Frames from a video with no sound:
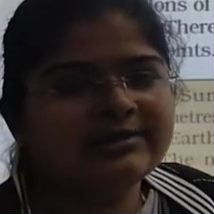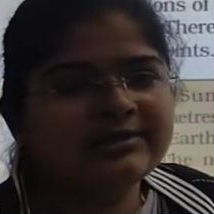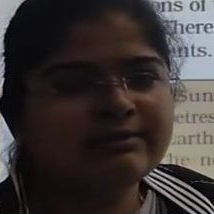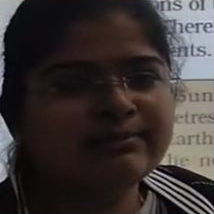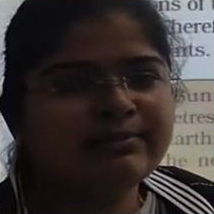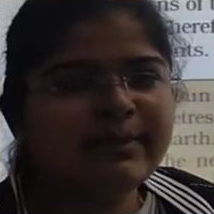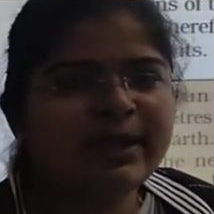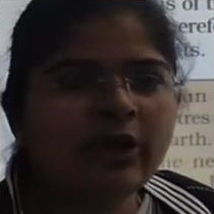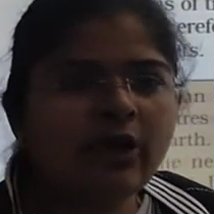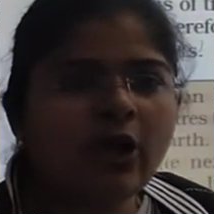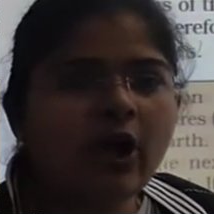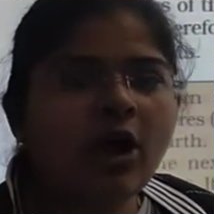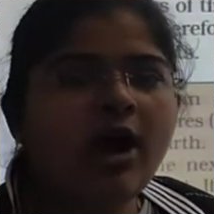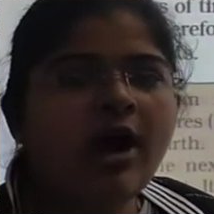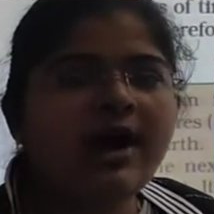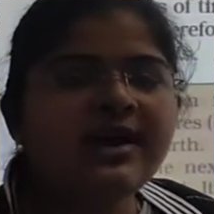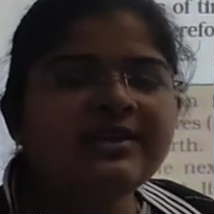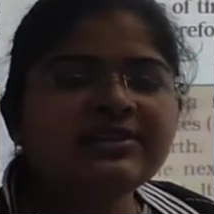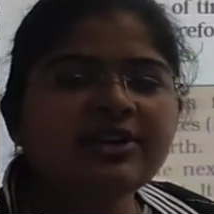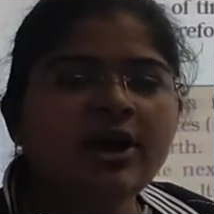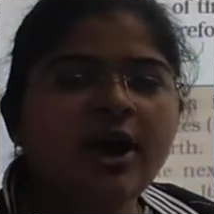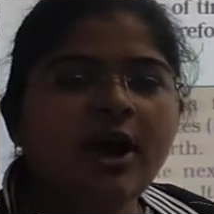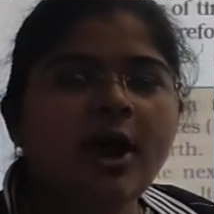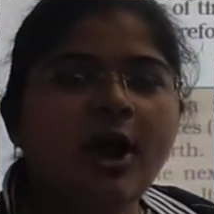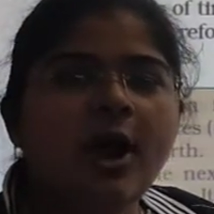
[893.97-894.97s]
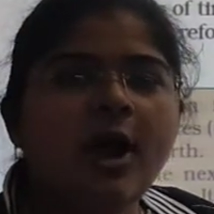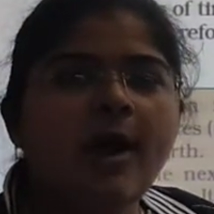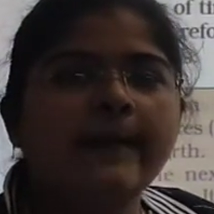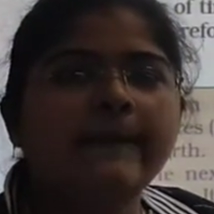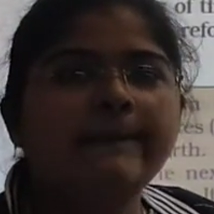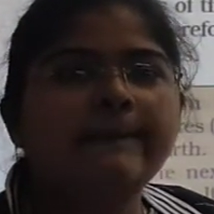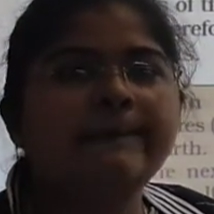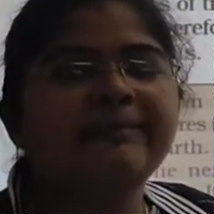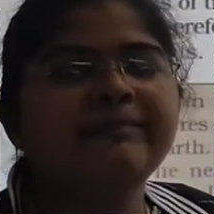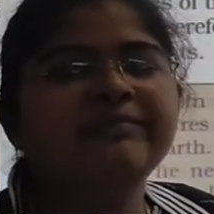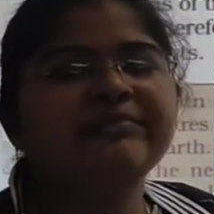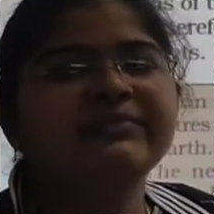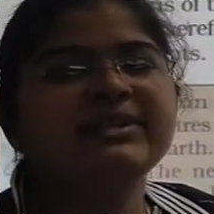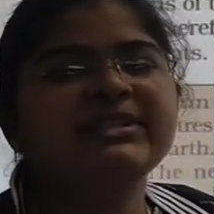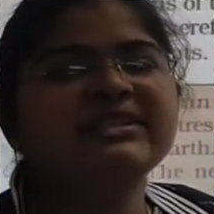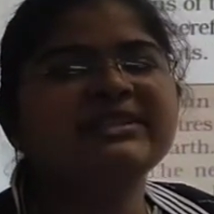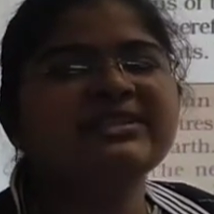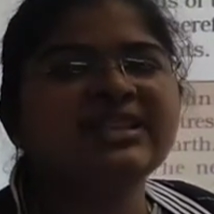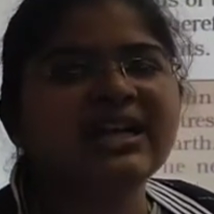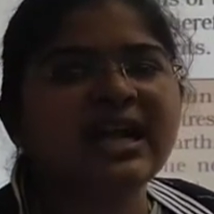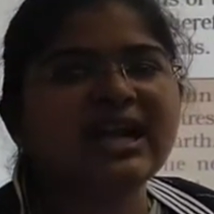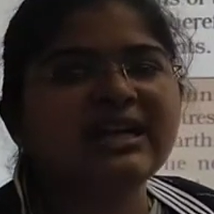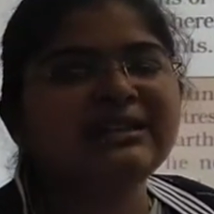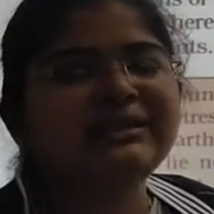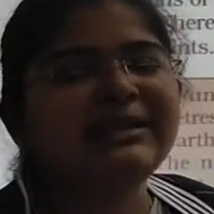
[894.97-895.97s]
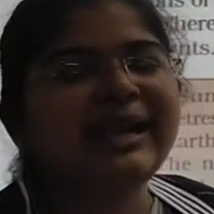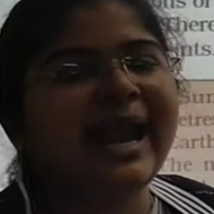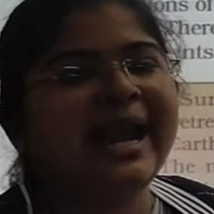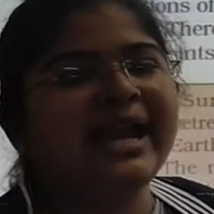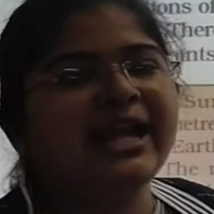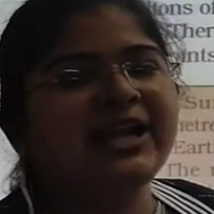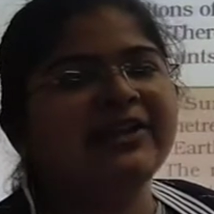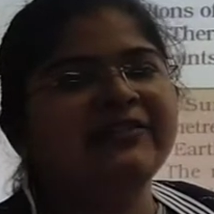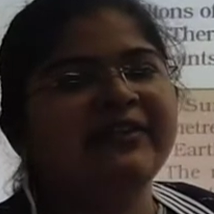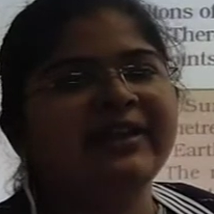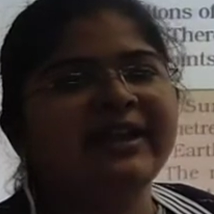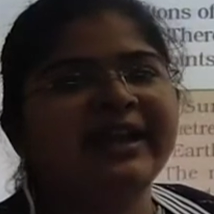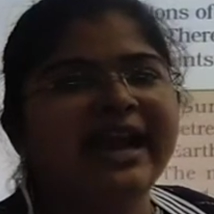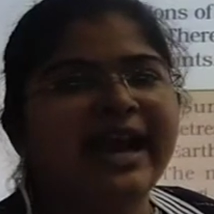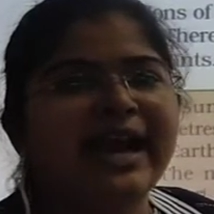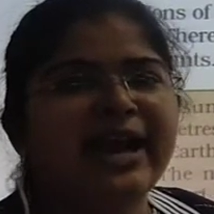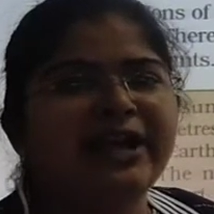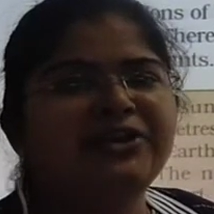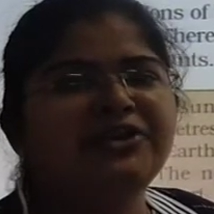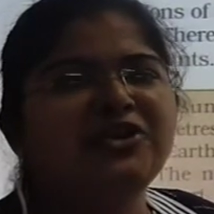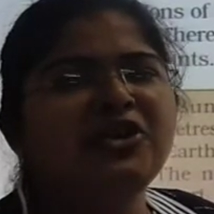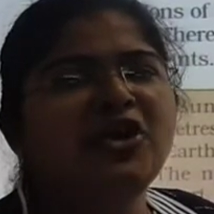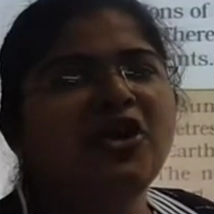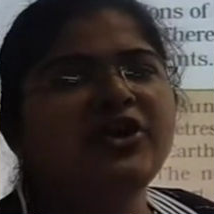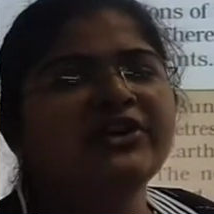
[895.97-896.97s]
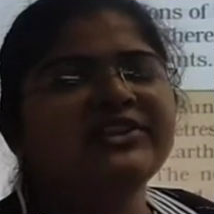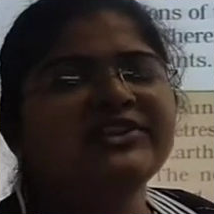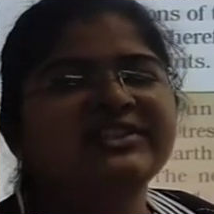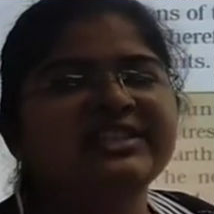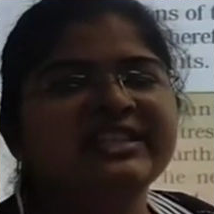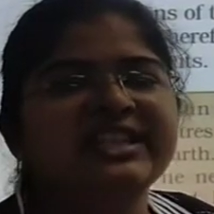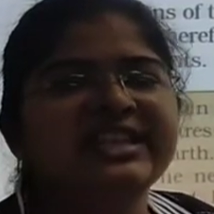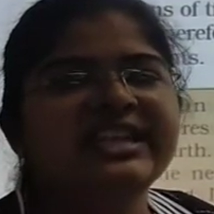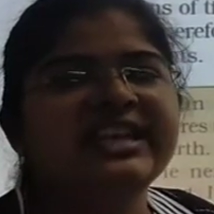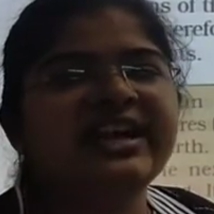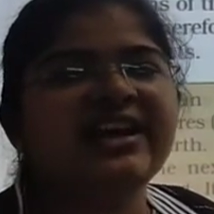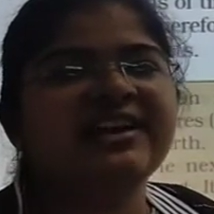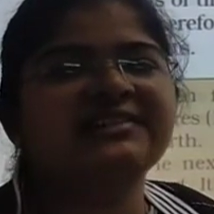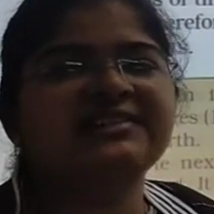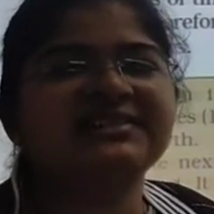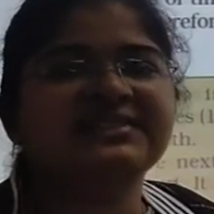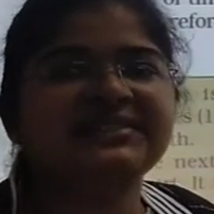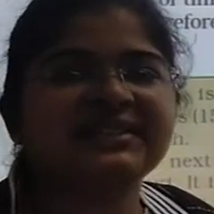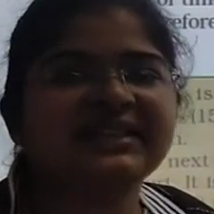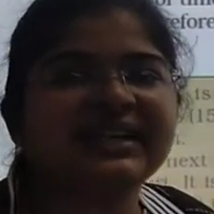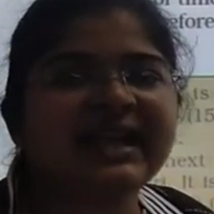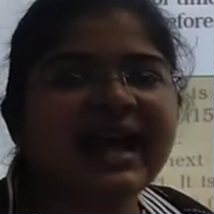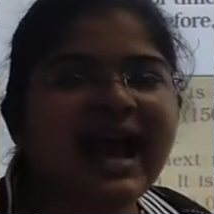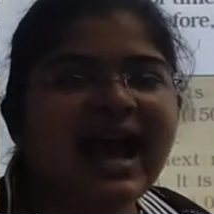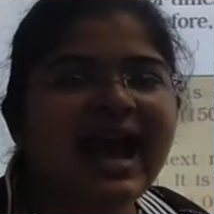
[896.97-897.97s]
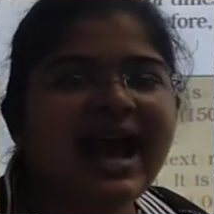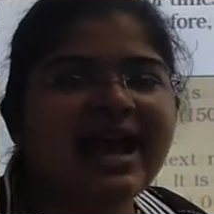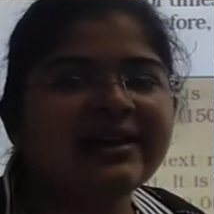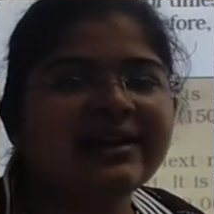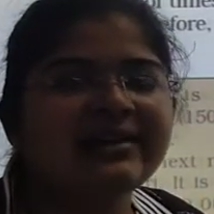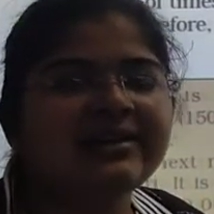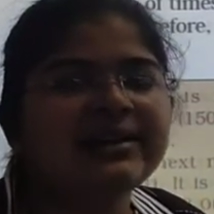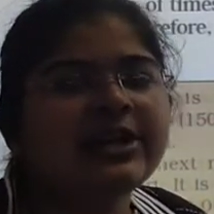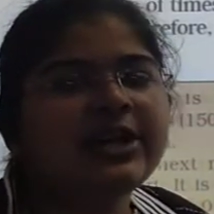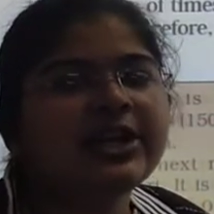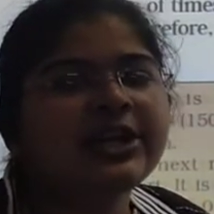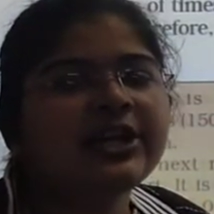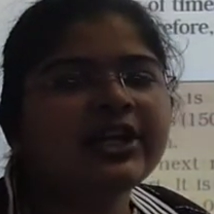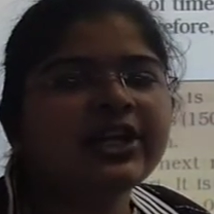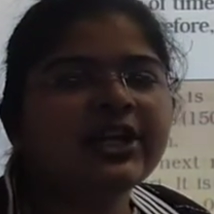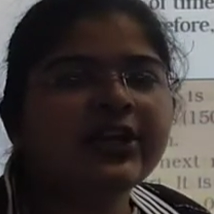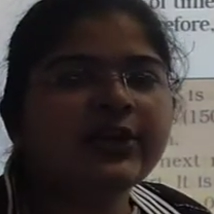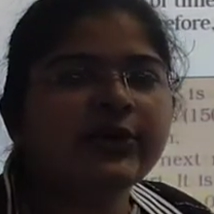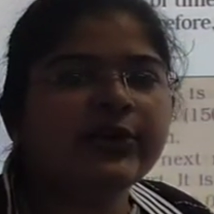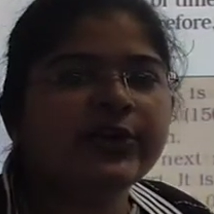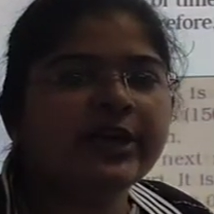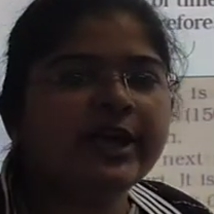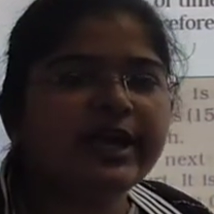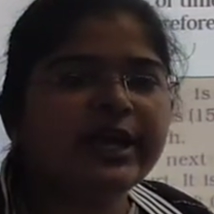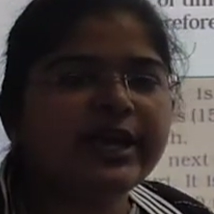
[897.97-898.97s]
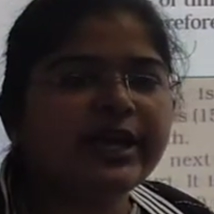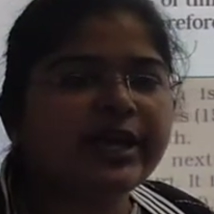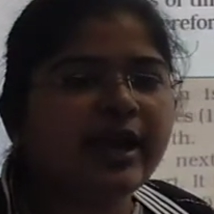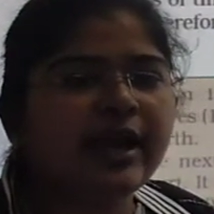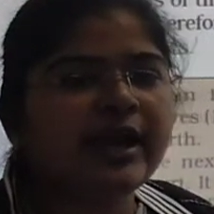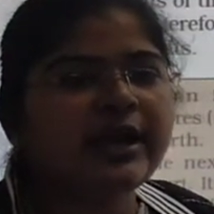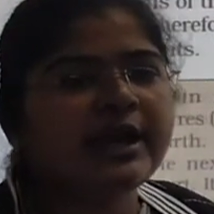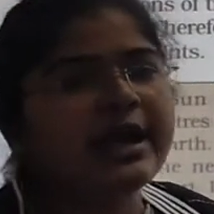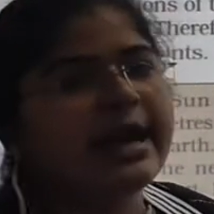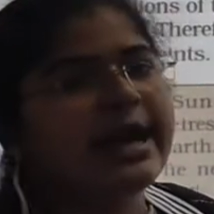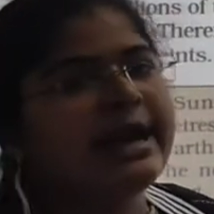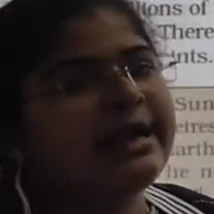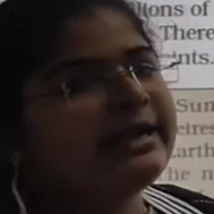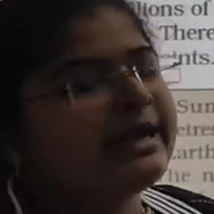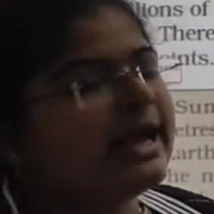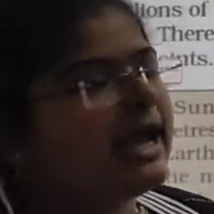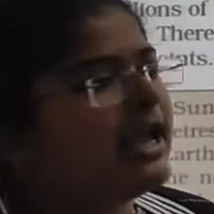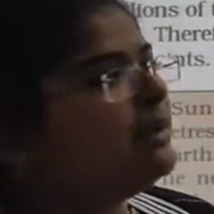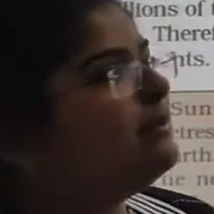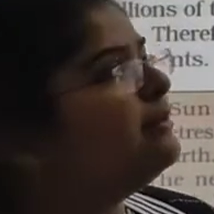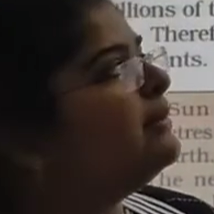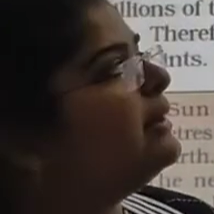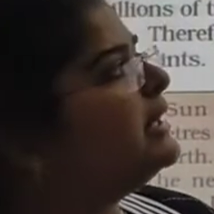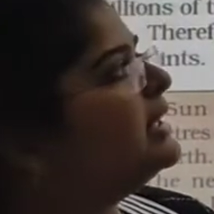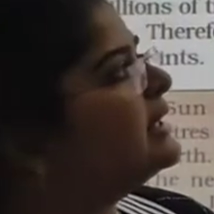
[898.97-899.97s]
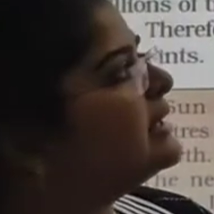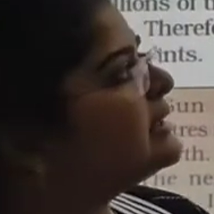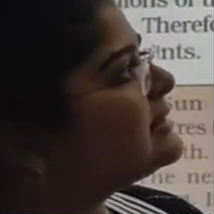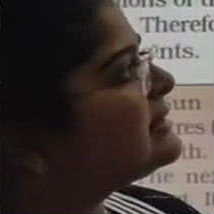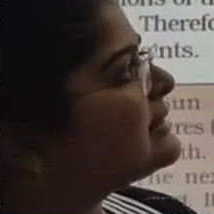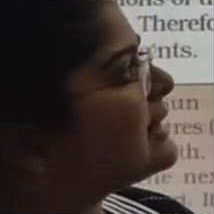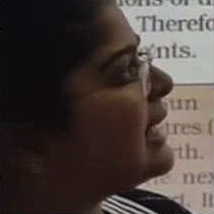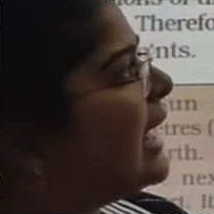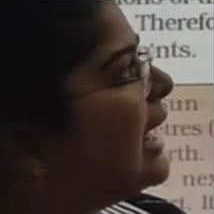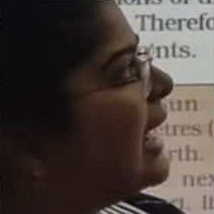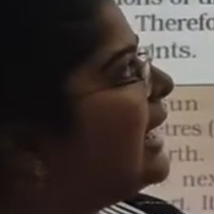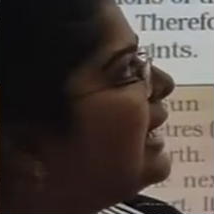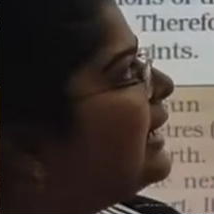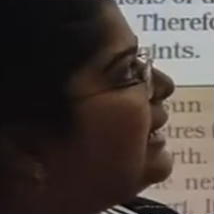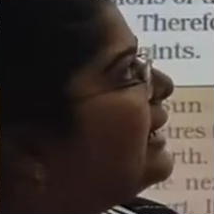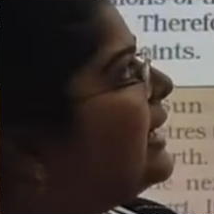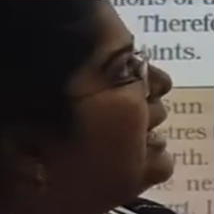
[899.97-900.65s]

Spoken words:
because of sunlight, we cannot see a star during a daytime in the sky.